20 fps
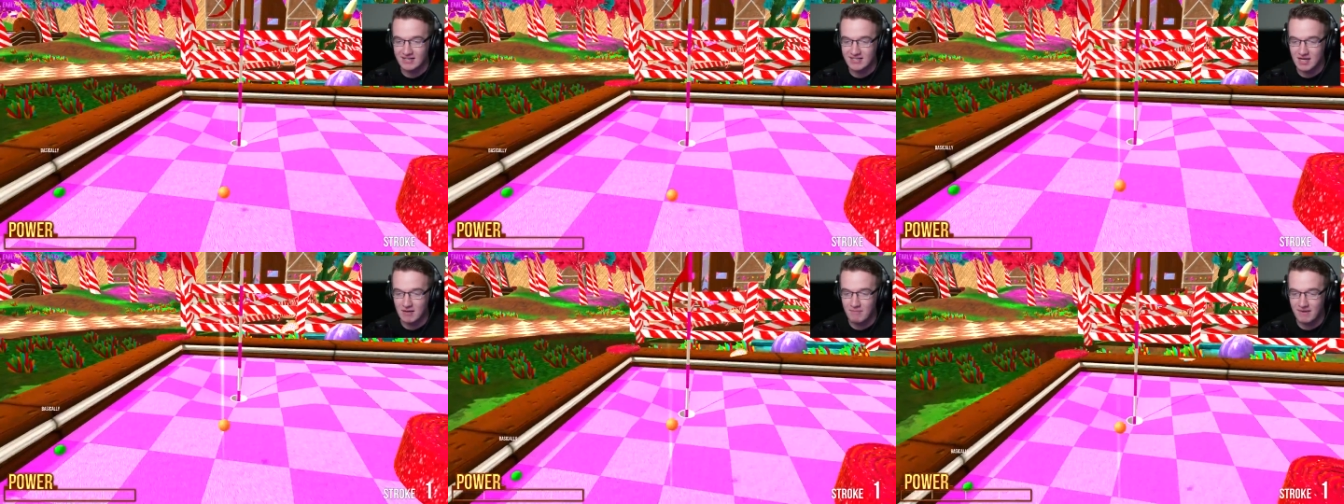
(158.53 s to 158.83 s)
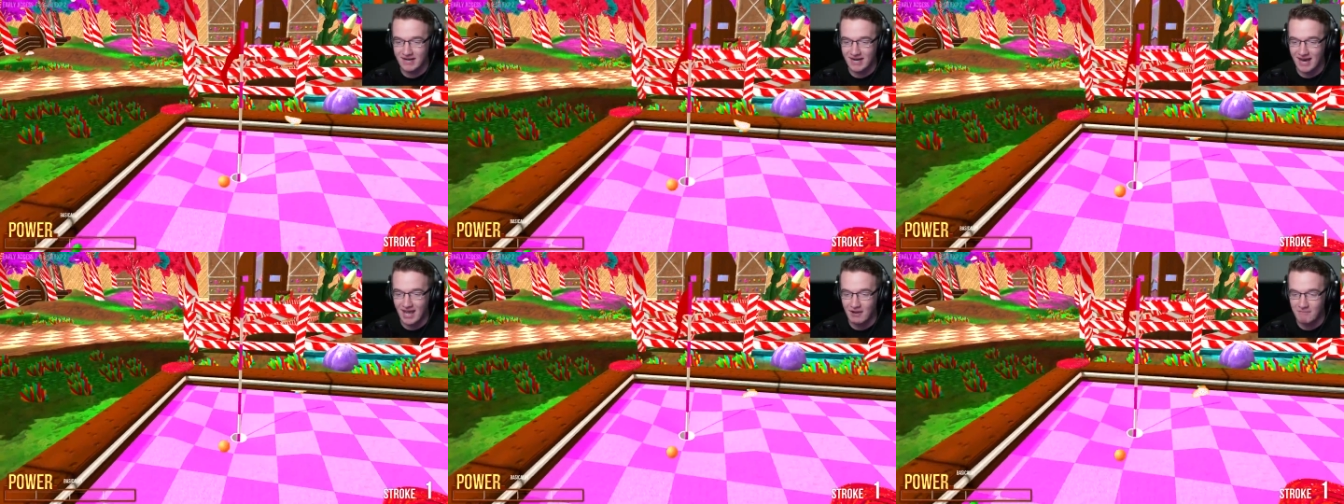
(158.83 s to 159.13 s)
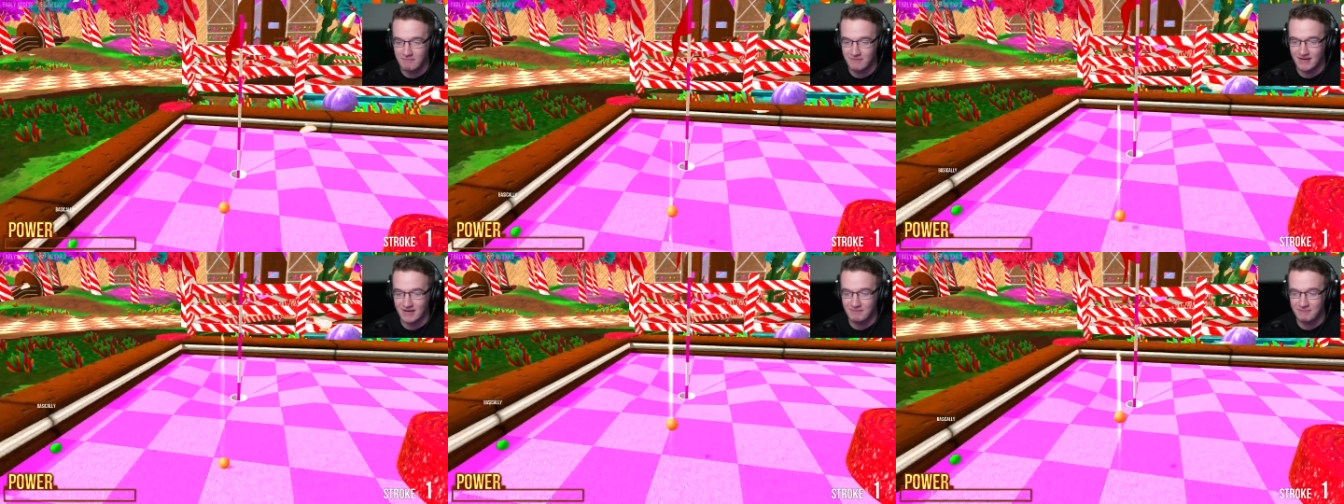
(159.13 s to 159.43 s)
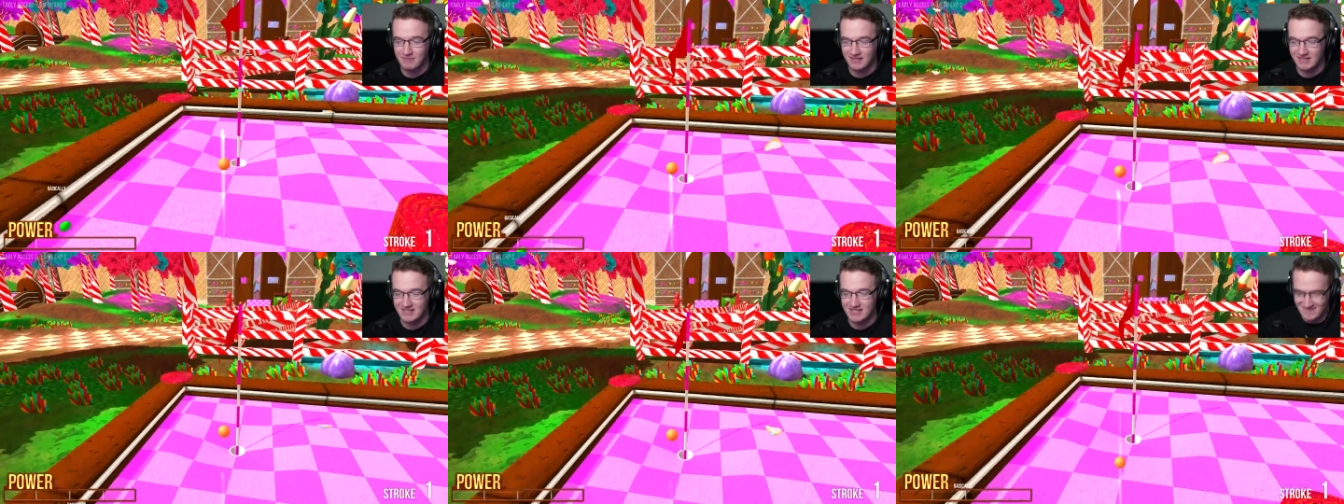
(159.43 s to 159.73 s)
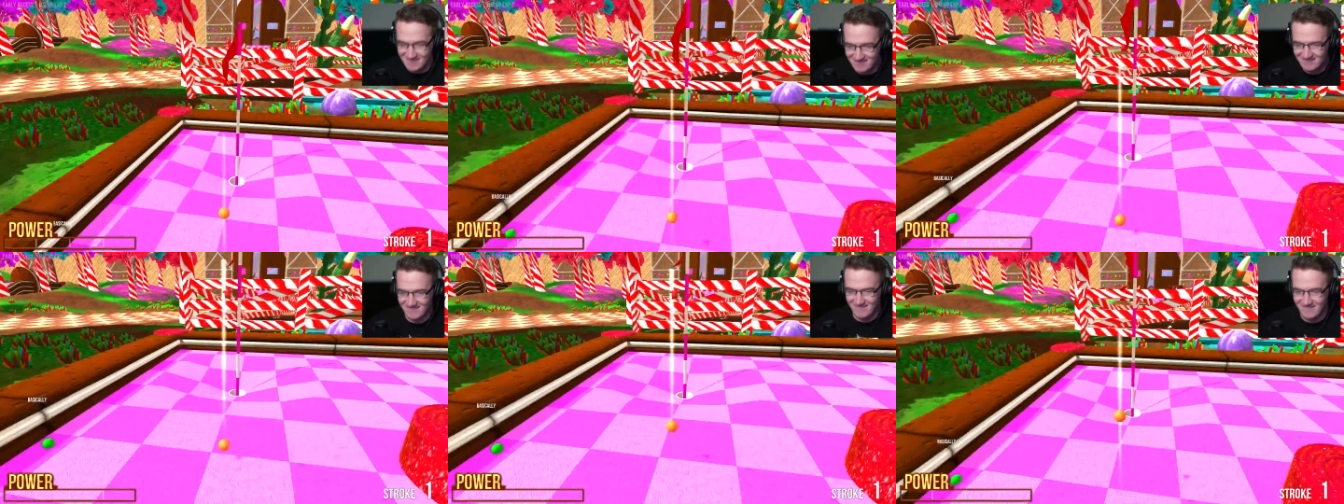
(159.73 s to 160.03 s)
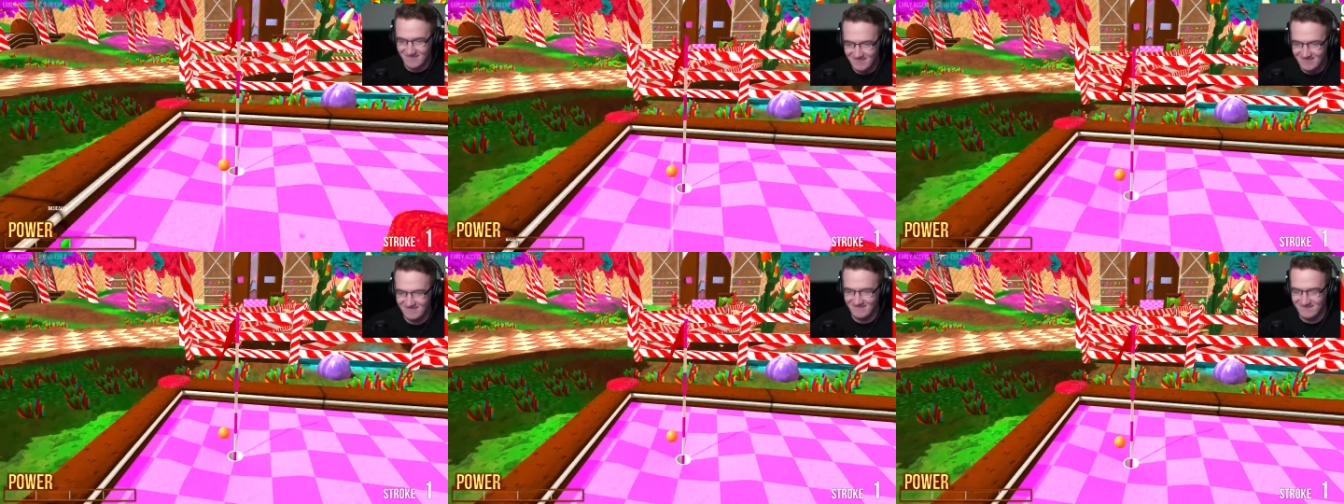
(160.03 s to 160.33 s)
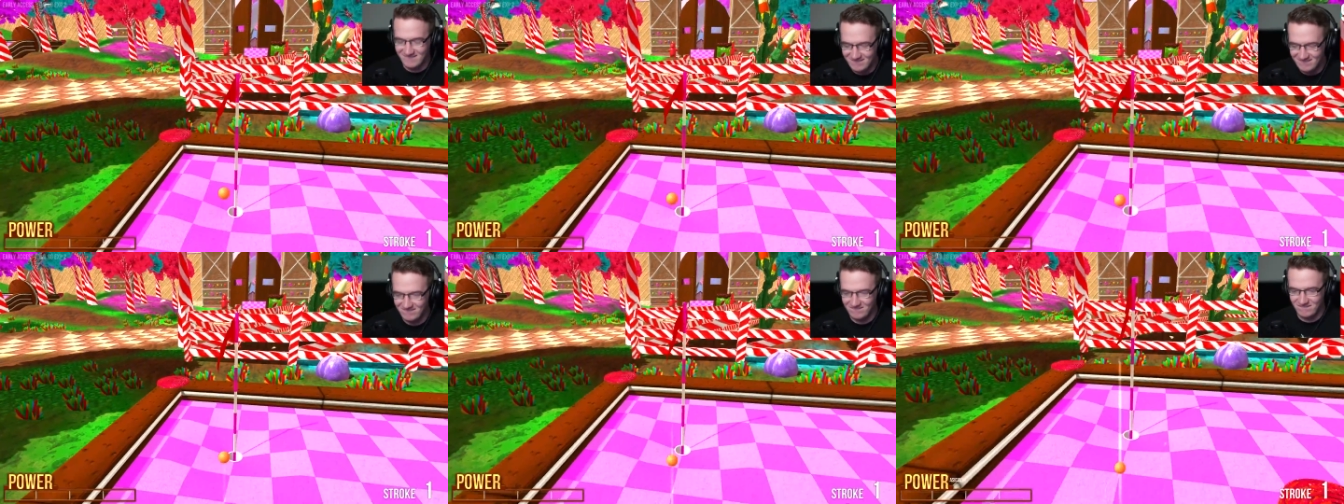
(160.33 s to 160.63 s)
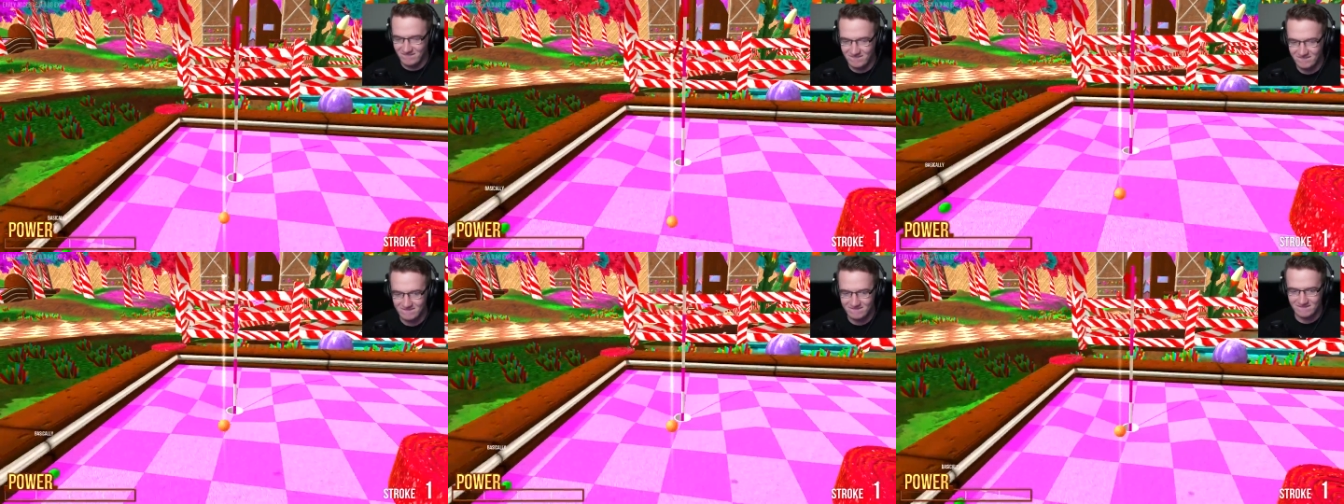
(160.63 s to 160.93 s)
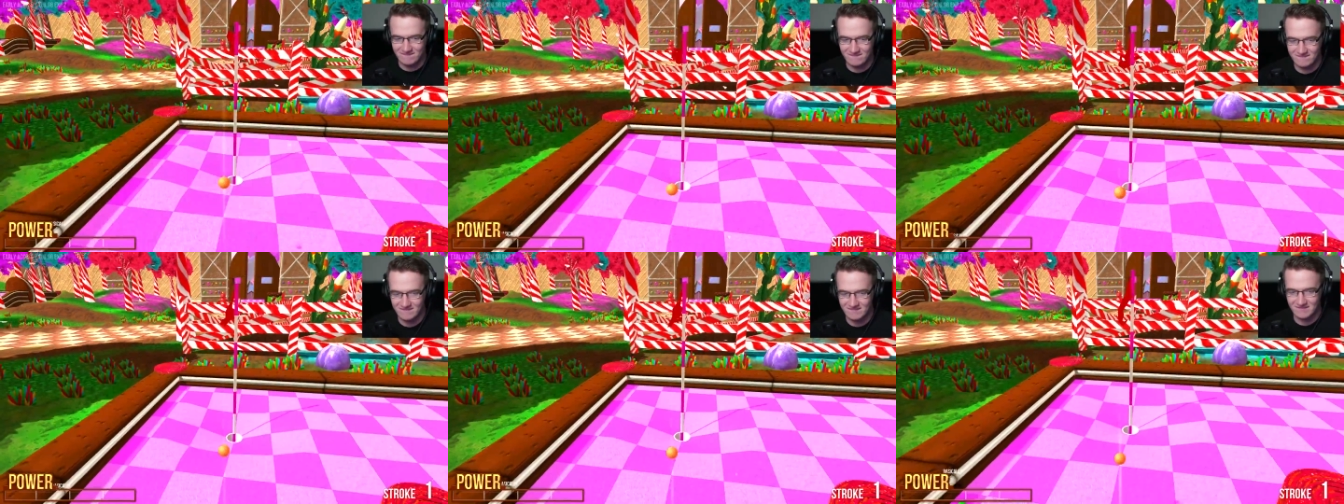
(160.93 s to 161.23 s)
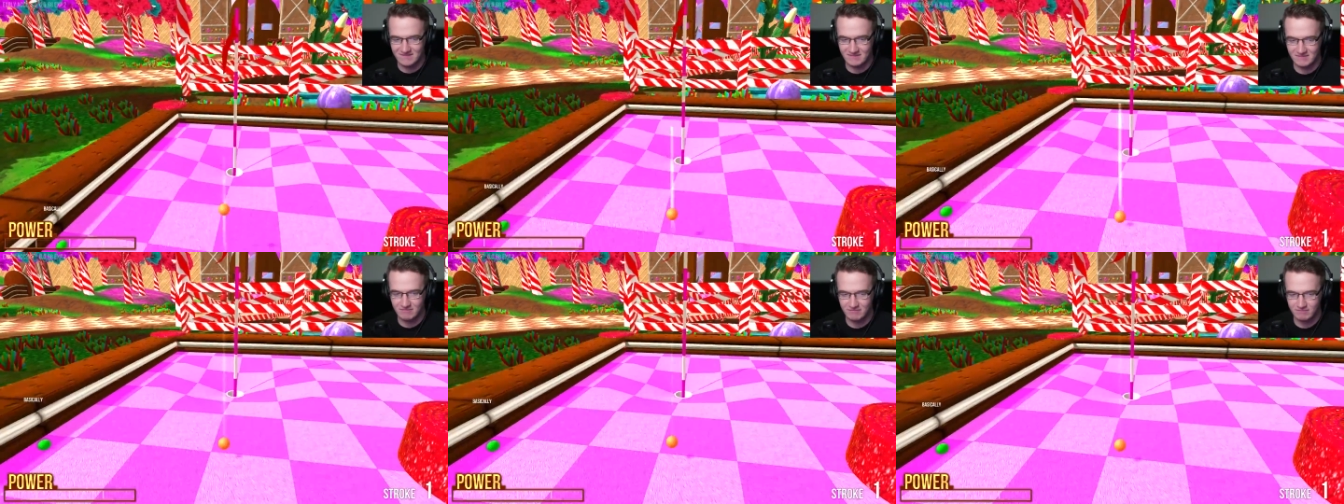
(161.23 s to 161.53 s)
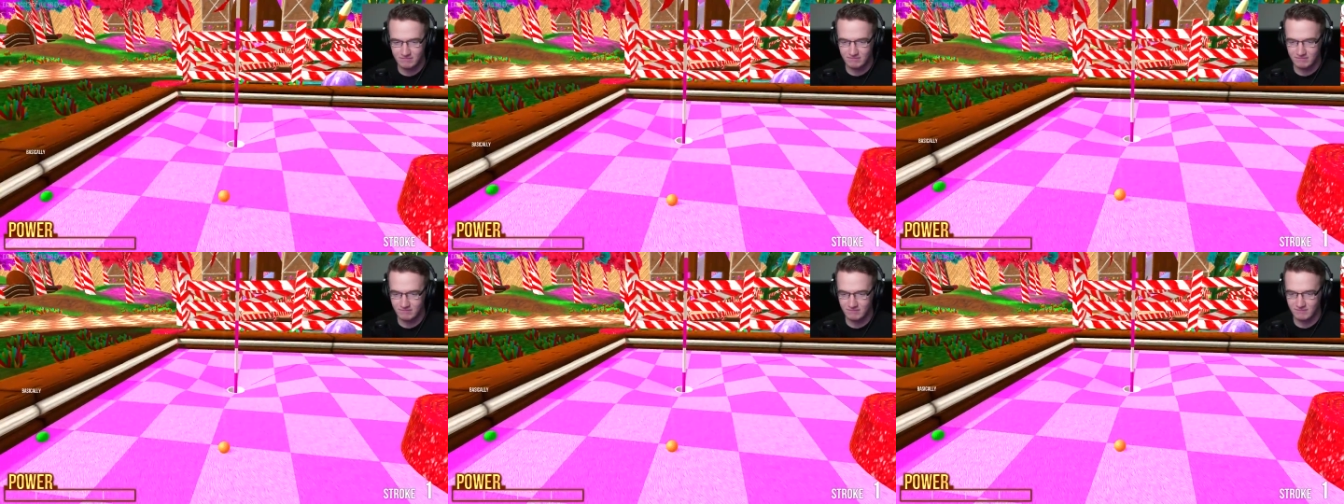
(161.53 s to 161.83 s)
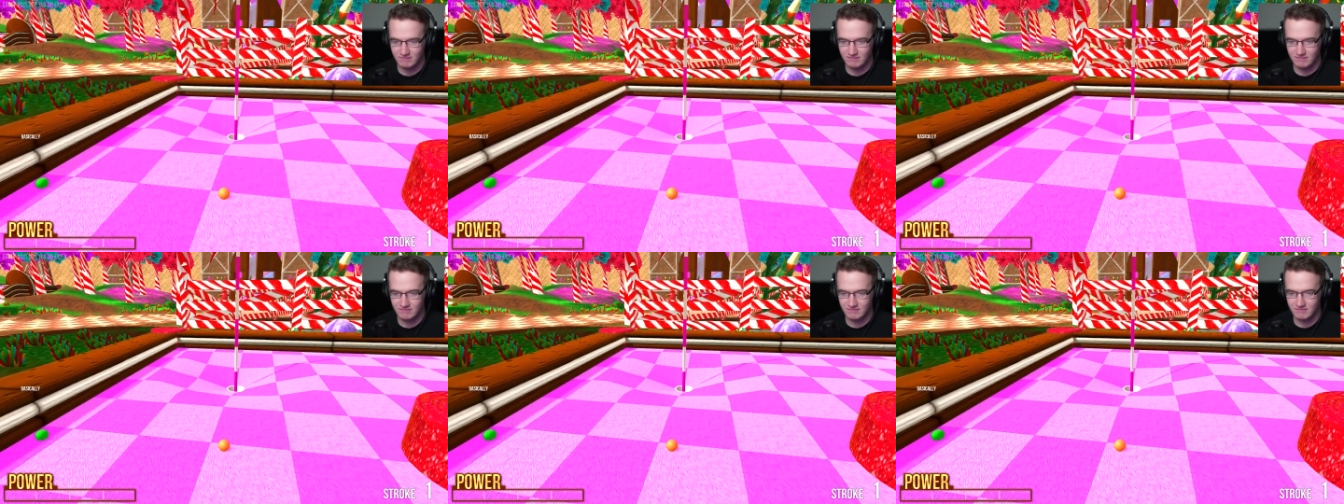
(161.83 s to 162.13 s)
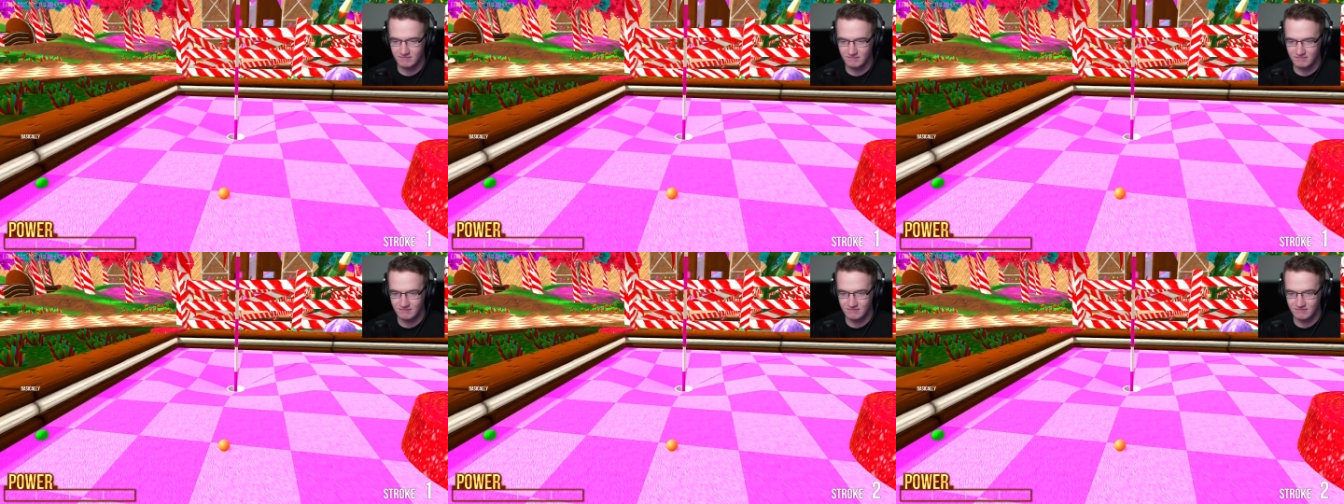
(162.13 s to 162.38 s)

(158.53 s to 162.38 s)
Somebody hit me, please. What? Wait, wait, wait, wait, wait, Brock, you son of a bitch!